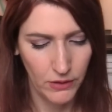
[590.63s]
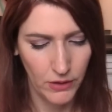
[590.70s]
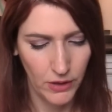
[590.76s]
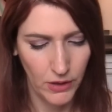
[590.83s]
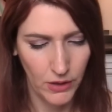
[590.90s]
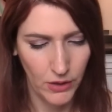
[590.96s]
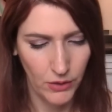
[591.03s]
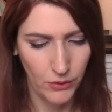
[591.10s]

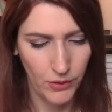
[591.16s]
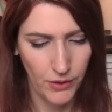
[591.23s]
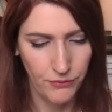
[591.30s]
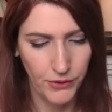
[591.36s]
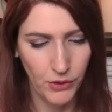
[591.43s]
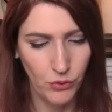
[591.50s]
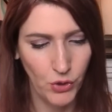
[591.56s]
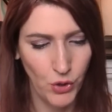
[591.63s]
You know, I
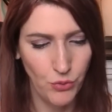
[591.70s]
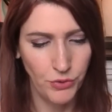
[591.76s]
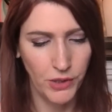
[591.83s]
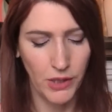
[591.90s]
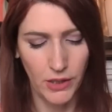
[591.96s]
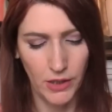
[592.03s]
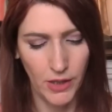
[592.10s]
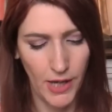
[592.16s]
feel
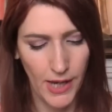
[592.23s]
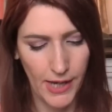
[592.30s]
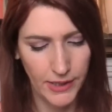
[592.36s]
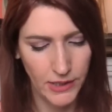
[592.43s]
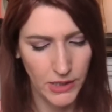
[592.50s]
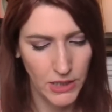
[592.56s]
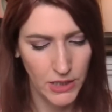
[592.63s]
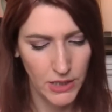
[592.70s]
lonely
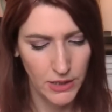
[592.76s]
and